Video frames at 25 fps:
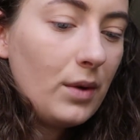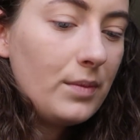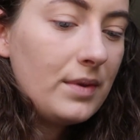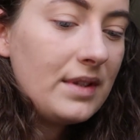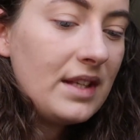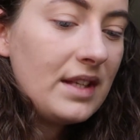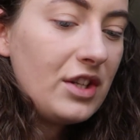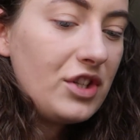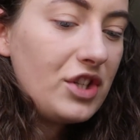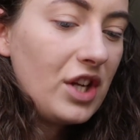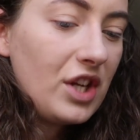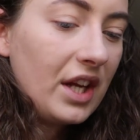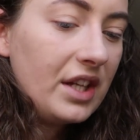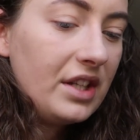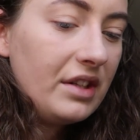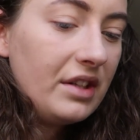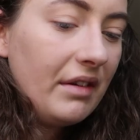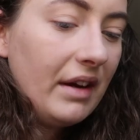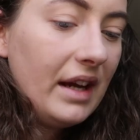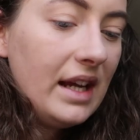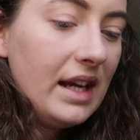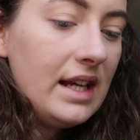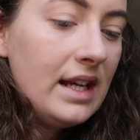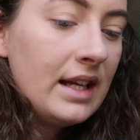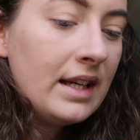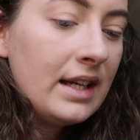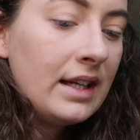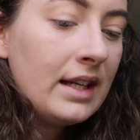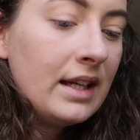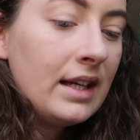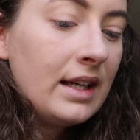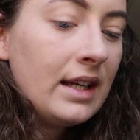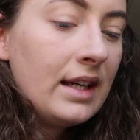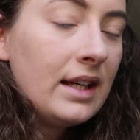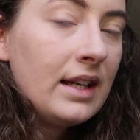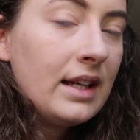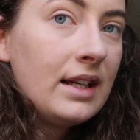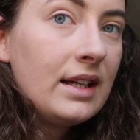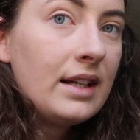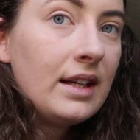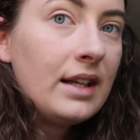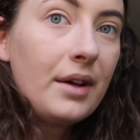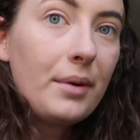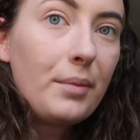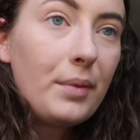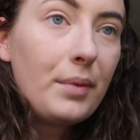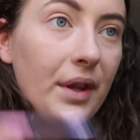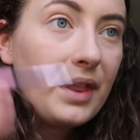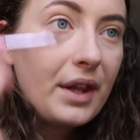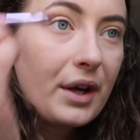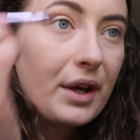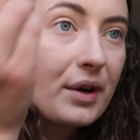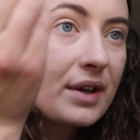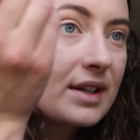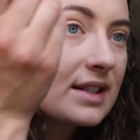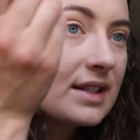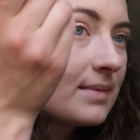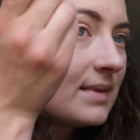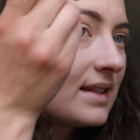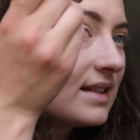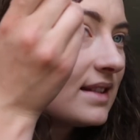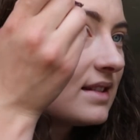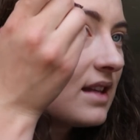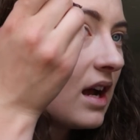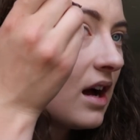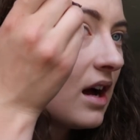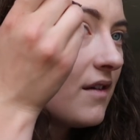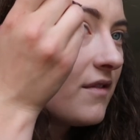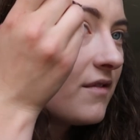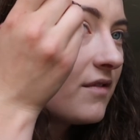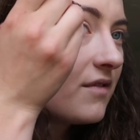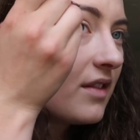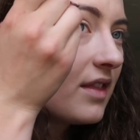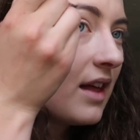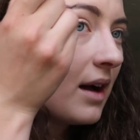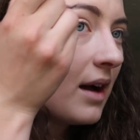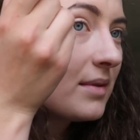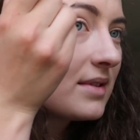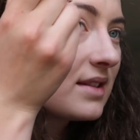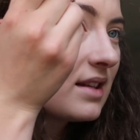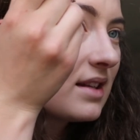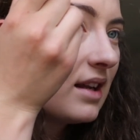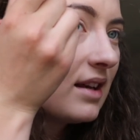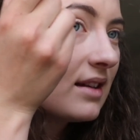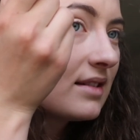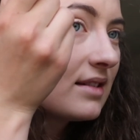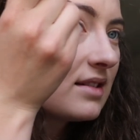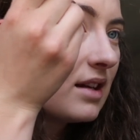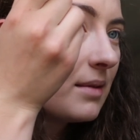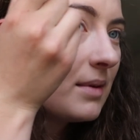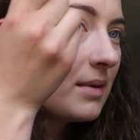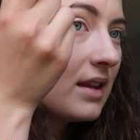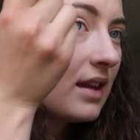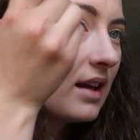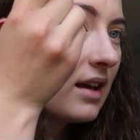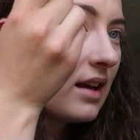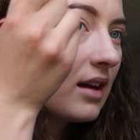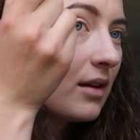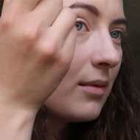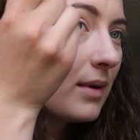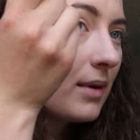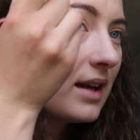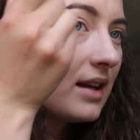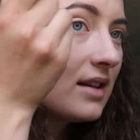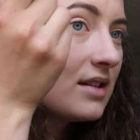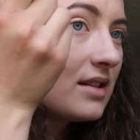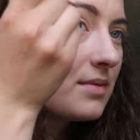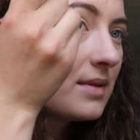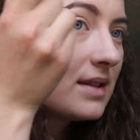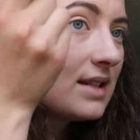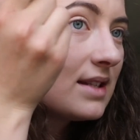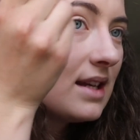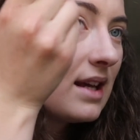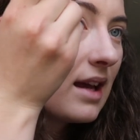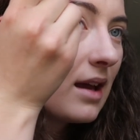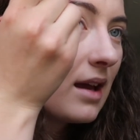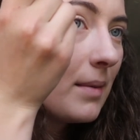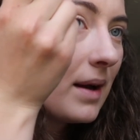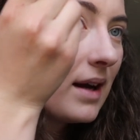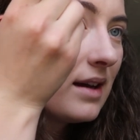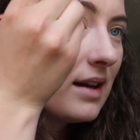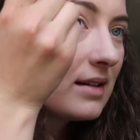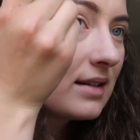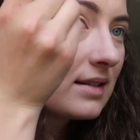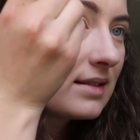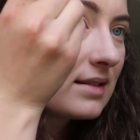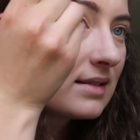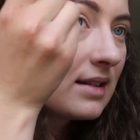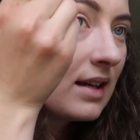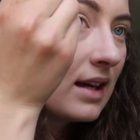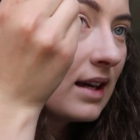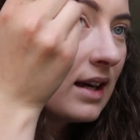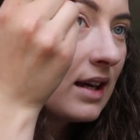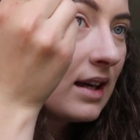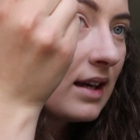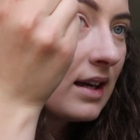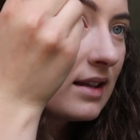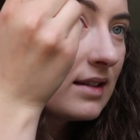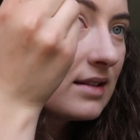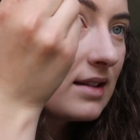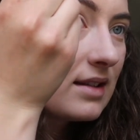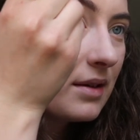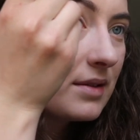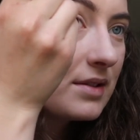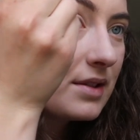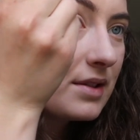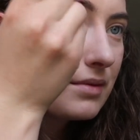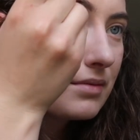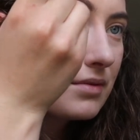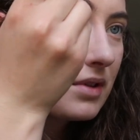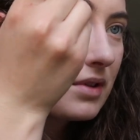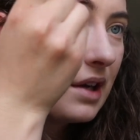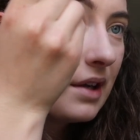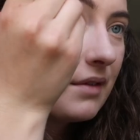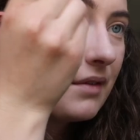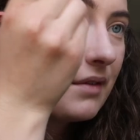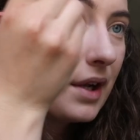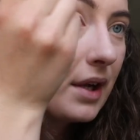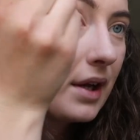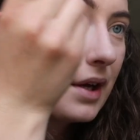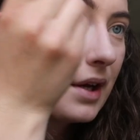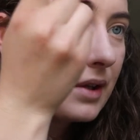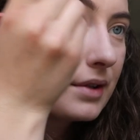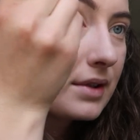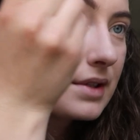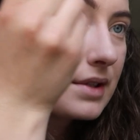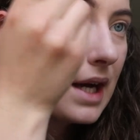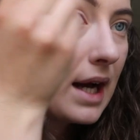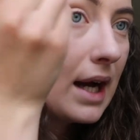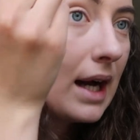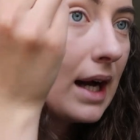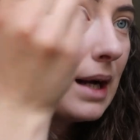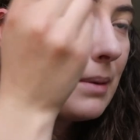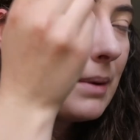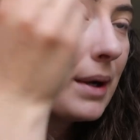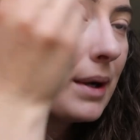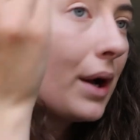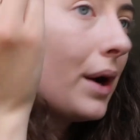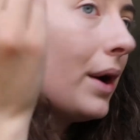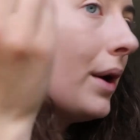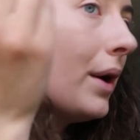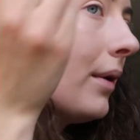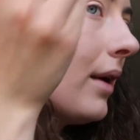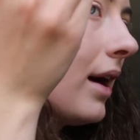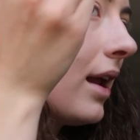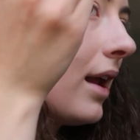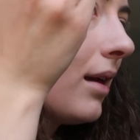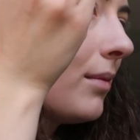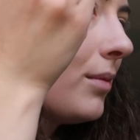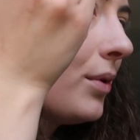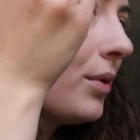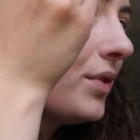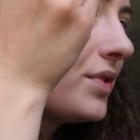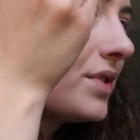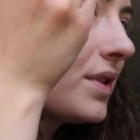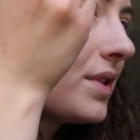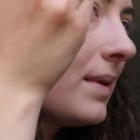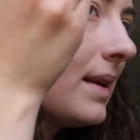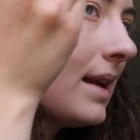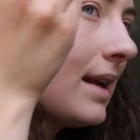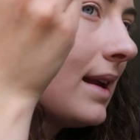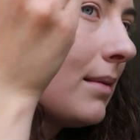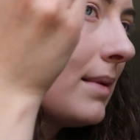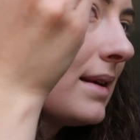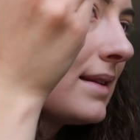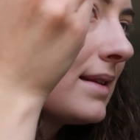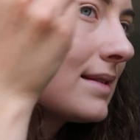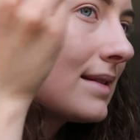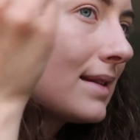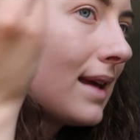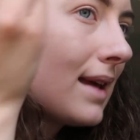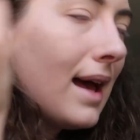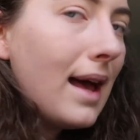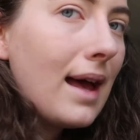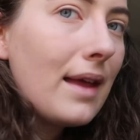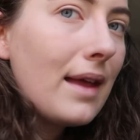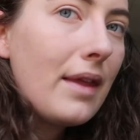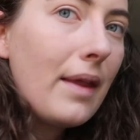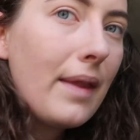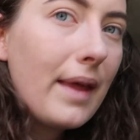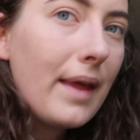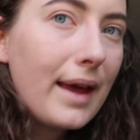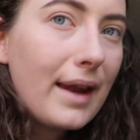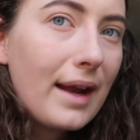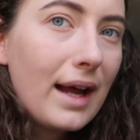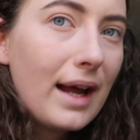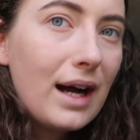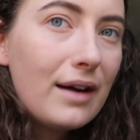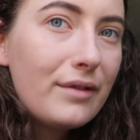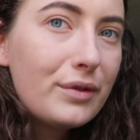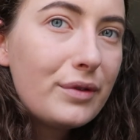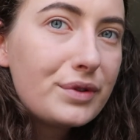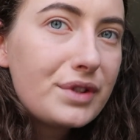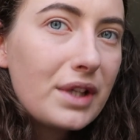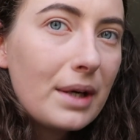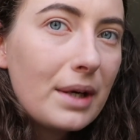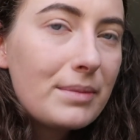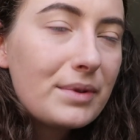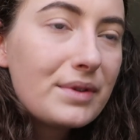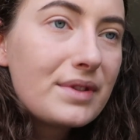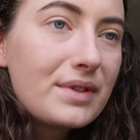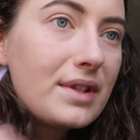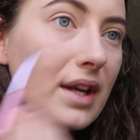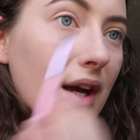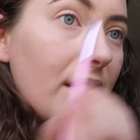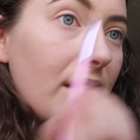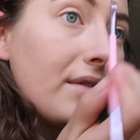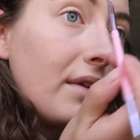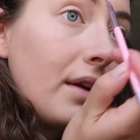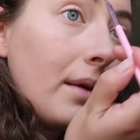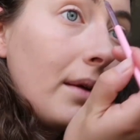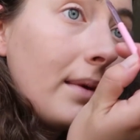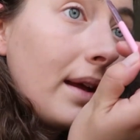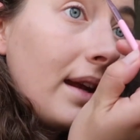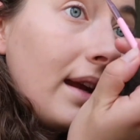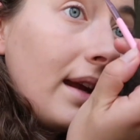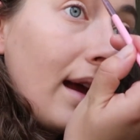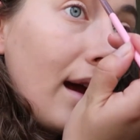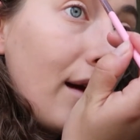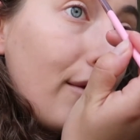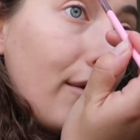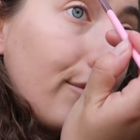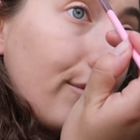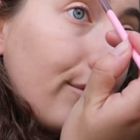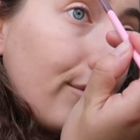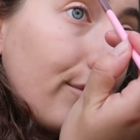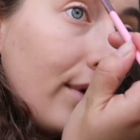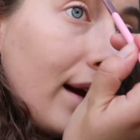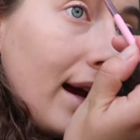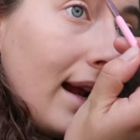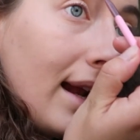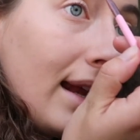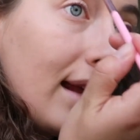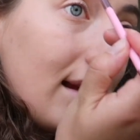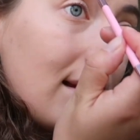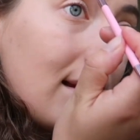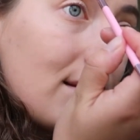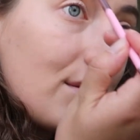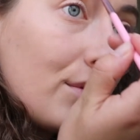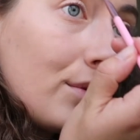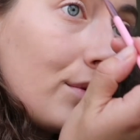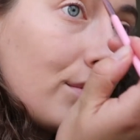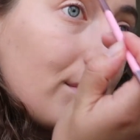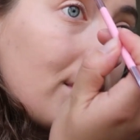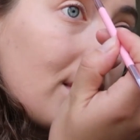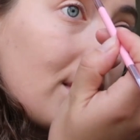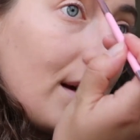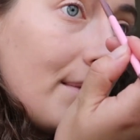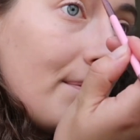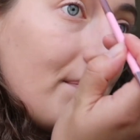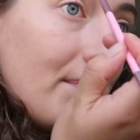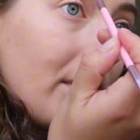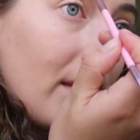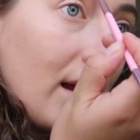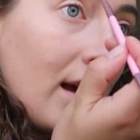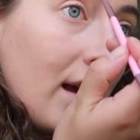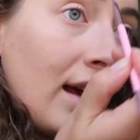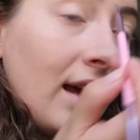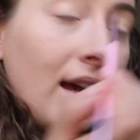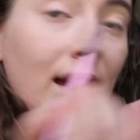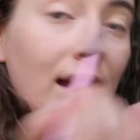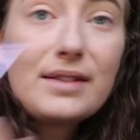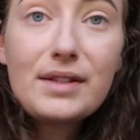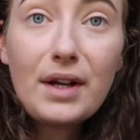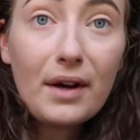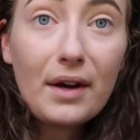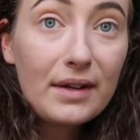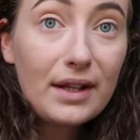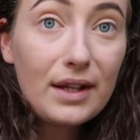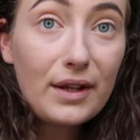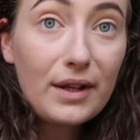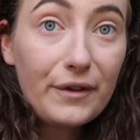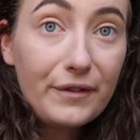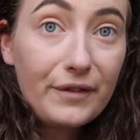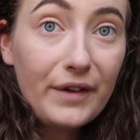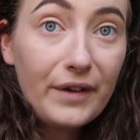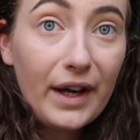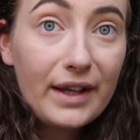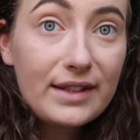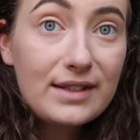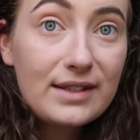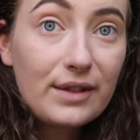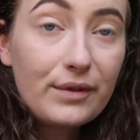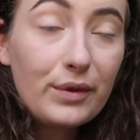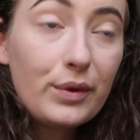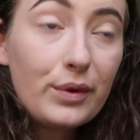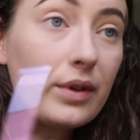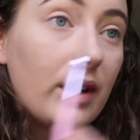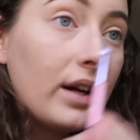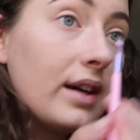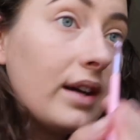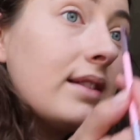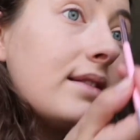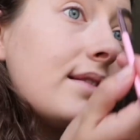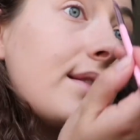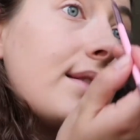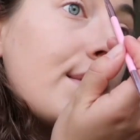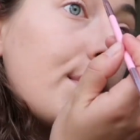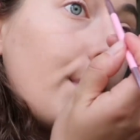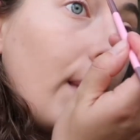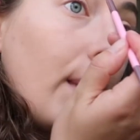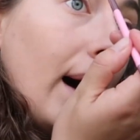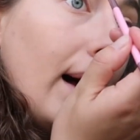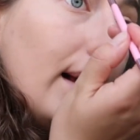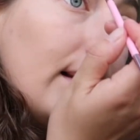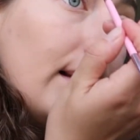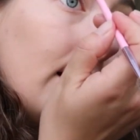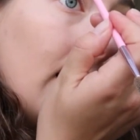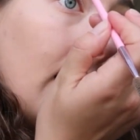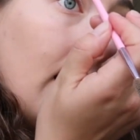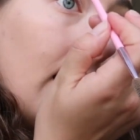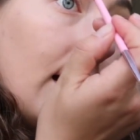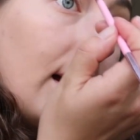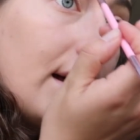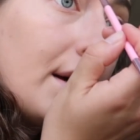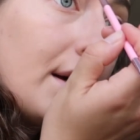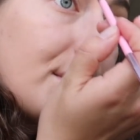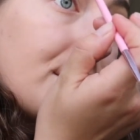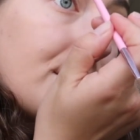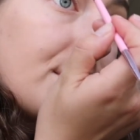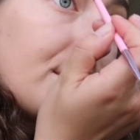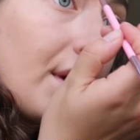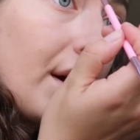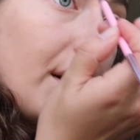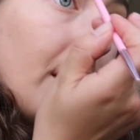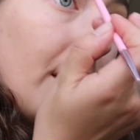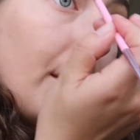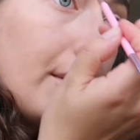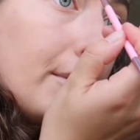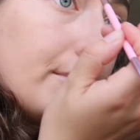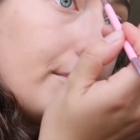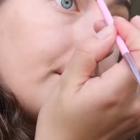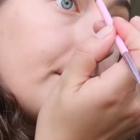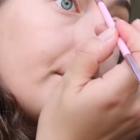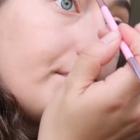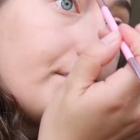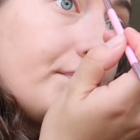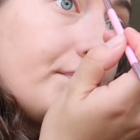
was it January? When the Christmas stuff, that was the last time I think I went into a TK Maxx. So that was a kind of a long time ago. And I'm also a little bit scared that they're going to have autumnal stuff and I'm going to get really into autumn. It's currently the 1st of August as well. So